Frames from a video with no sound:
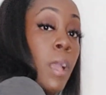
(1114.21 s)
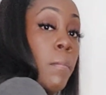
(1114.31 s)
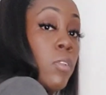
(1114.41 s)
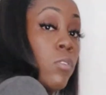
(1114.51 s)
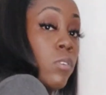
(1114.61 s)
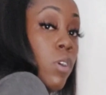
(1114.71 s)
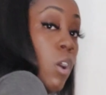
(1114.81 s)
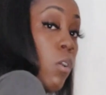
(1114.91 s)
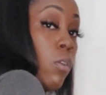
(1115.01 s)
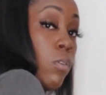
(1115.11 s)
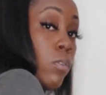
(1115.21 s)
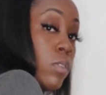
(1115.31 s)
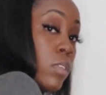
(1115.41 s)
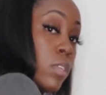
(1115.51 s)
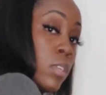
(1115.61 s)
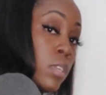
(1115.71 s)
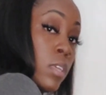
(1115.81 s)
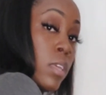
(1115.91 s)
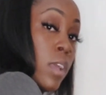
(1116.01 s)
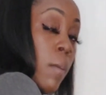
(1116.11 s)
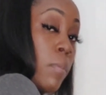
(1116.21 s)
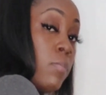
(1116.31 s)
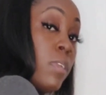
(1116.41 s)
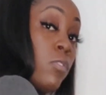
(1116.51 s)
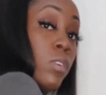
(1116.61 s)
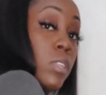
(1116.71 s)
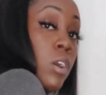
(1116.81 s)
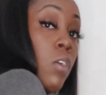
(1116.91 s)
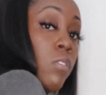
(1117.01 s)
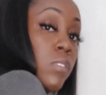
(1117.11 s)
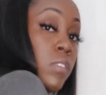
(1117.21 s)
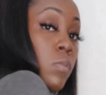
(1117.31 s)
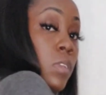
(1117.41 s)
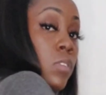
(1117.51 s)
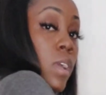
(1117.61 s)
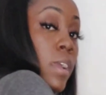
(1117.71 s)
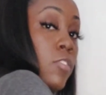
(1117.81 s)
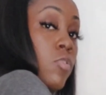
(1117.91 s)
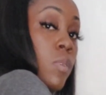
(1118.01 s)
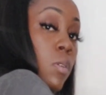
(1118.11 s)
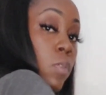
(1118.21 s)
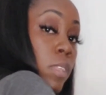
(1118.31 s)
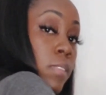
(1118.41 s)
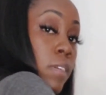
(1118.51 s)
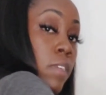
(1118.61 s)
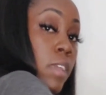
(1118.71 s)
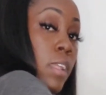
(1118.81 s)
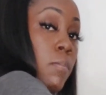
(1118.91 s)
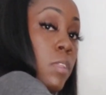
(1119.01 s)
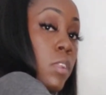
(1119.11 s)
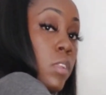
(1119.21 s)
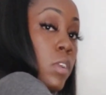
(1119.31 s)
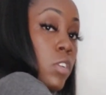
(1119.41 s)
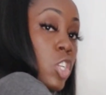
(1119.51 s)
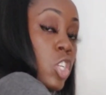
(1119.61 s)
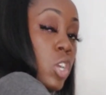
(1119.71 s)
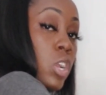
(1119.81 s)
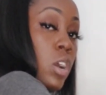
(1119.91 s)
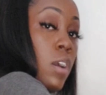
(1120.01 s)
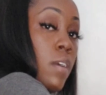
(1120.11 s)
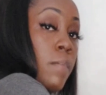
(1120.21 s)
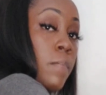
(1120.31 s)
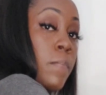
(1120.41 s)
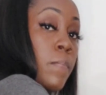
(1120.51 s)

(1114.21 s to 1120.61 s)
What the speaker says: I'm going to do I'm going to be doing it the whole 6 weeks. So I got 2 more weeks of it, and I'm literally going to show y'all.